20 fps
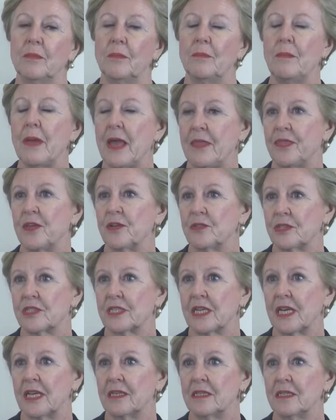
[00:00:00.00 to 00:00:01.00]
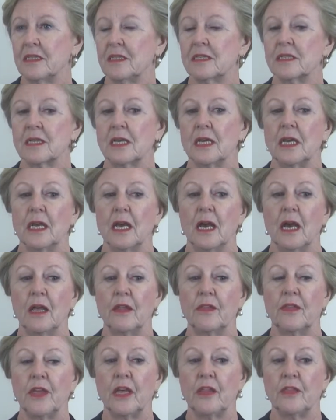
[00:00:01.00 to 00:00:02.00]
met those standards,
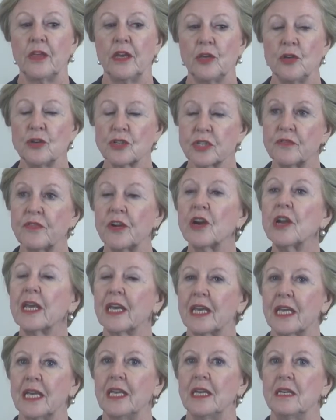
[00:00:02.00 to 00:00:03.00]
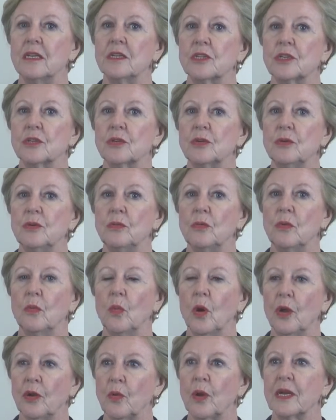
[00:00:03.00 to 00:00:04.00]
they're usually very keen to
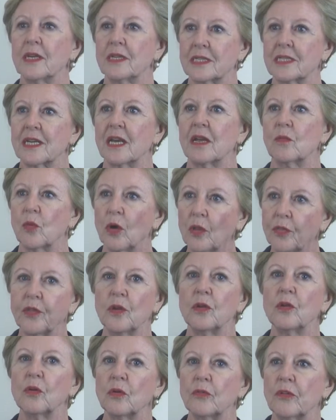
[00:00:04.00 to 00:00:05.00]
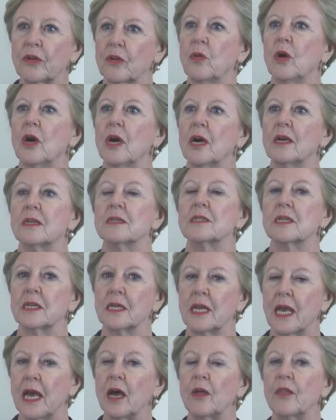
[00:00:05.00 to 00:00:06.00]
want to understand what the law requires
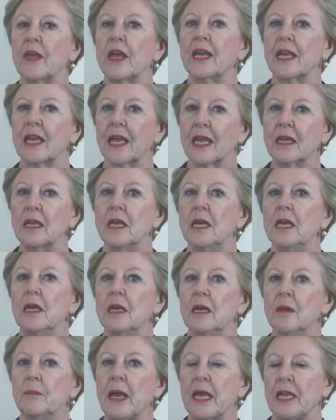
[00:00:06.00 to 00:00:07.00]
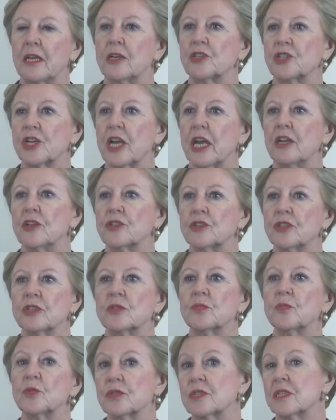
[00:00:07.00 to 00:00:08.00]
and how they can make change
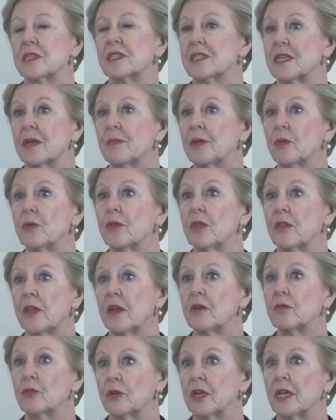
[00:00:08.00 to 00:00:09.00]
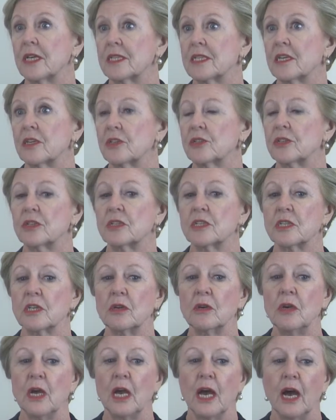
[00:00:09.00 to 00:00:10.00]
that's more systemic within their organisation.
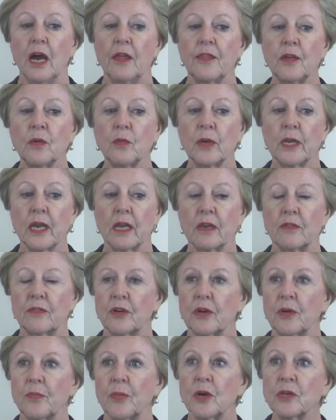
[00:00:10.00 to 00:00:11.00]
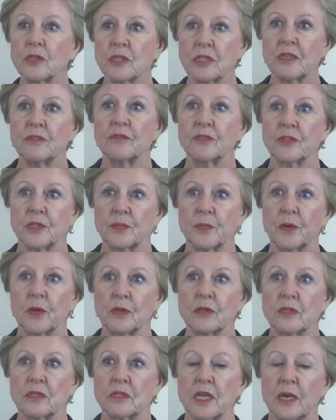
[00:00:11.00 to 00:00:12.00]
So I think we get a very positive
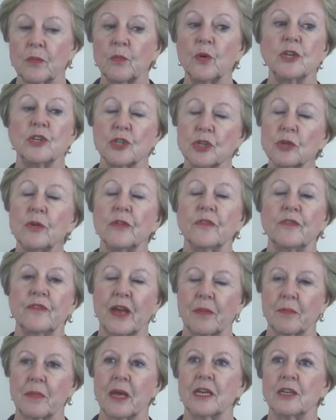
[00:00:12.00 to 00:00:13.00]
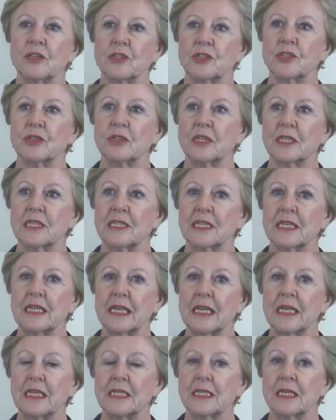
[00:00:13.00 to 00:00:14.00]
response, and we do in fact manage to
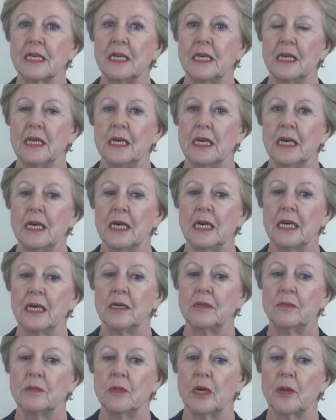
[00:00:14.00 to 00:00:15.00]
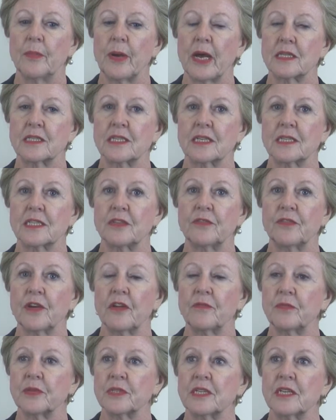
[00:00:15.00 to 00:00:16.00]
conciliate about
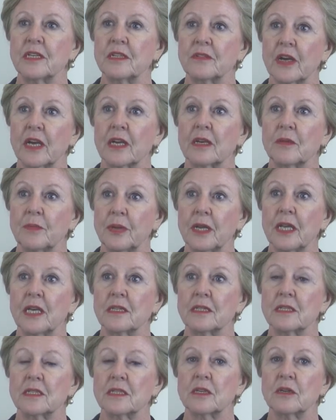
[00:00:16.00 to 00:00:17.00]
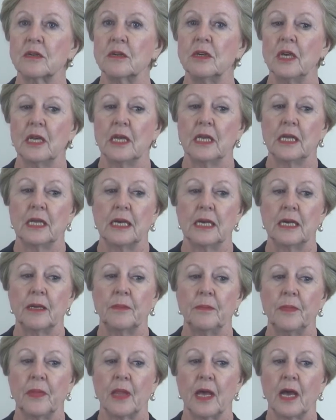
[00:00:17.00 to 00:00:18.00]
65% of our complaints. So
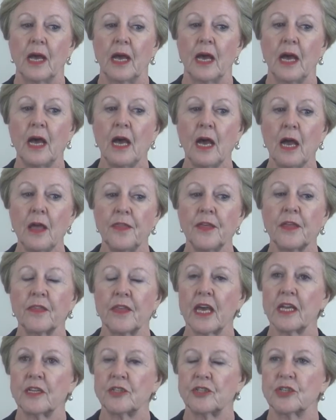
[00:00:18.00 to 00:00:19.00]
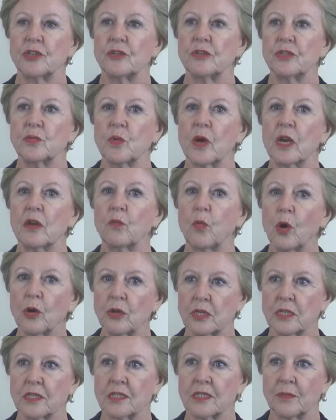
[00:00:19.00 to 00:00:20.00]
I think the attitude is one of
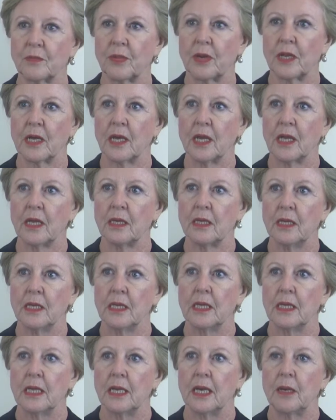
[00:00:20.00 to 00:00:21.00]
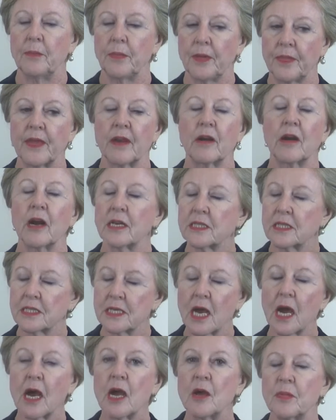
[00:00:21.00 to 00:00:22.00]
wanting to comply, but there are
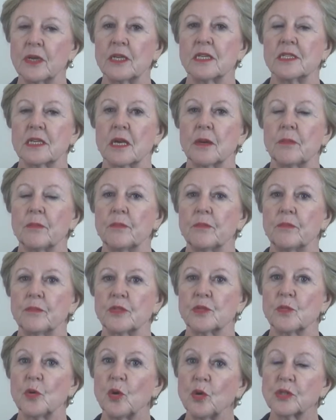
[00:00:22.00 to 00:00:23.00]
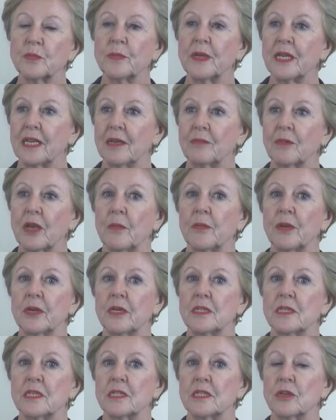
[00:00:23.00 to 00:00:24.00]
undeniably some small to medium
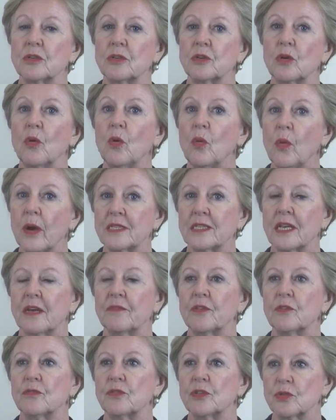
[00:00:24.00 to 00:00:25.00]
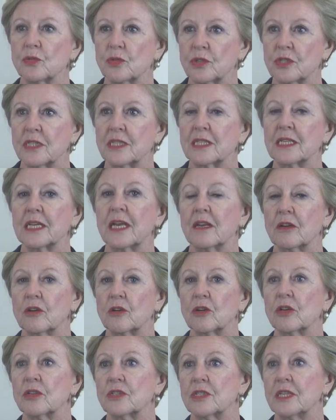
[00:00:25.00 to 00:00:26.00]
companies that don't always have the resources to get
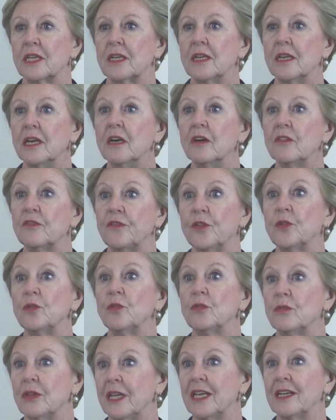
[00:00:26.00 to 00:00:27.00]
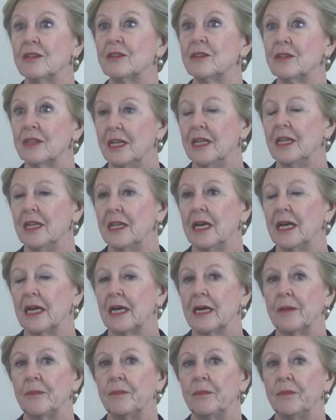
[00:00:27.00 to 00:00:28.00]
across the full legal
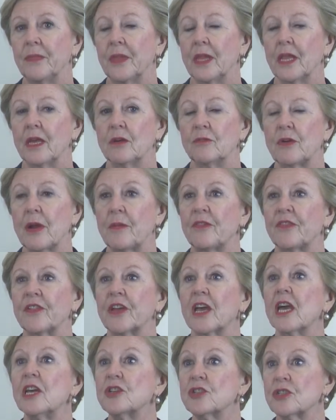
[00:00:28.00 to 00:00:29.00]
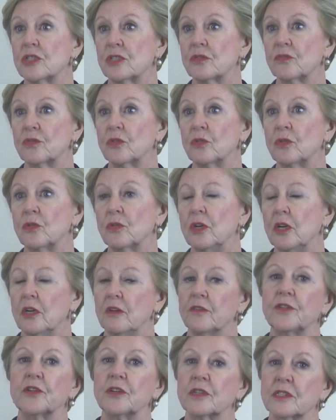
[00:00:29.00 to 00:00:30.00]
ramifications of law.
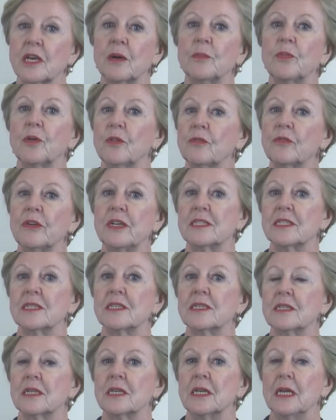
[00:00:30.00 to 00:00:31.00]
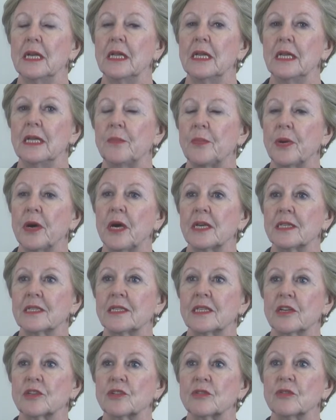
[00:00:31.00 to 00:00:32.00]
For example, the recently
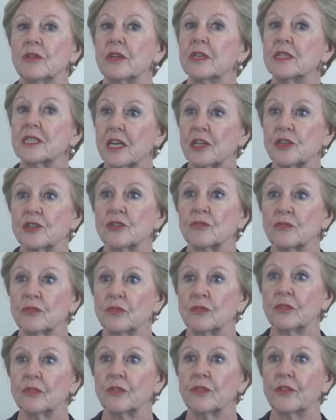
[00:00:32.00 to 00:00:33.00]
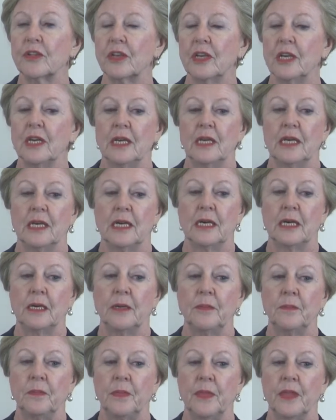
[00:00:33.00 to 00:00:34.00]
passed sexual orientation rules.
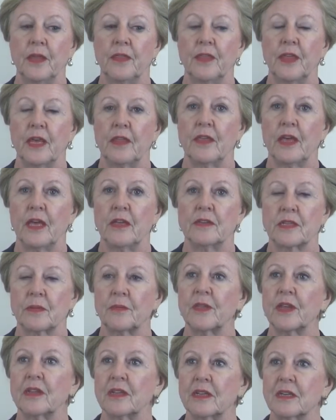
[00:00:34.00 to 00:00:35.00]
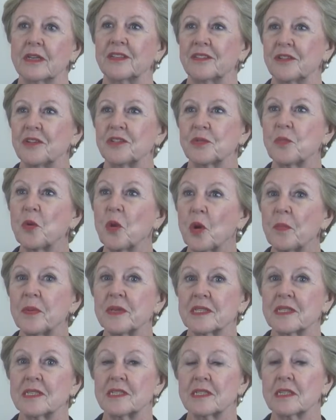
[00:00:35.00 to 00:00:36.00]
That they're something that smaller
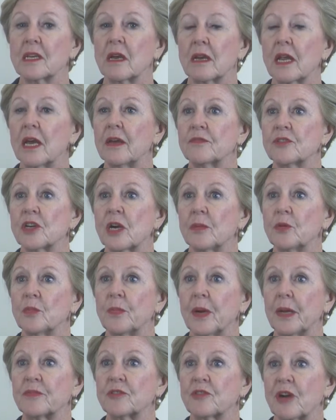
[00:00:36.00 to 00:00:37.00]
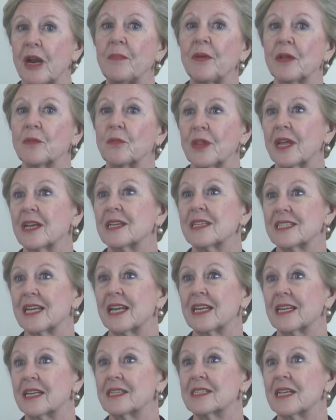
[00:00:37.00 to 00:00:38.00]
businesses are going to have trouble perhaps grappling with
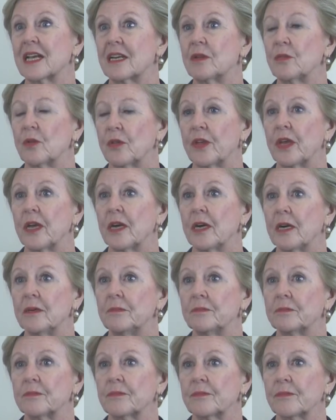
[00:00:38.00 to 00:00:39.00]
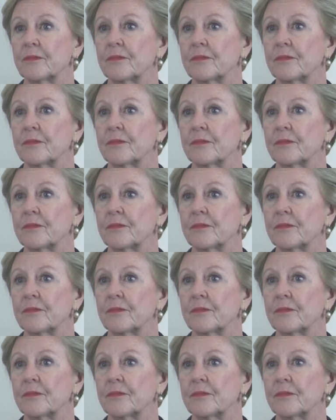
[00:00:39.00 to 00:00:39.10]
understanding exactly what they are.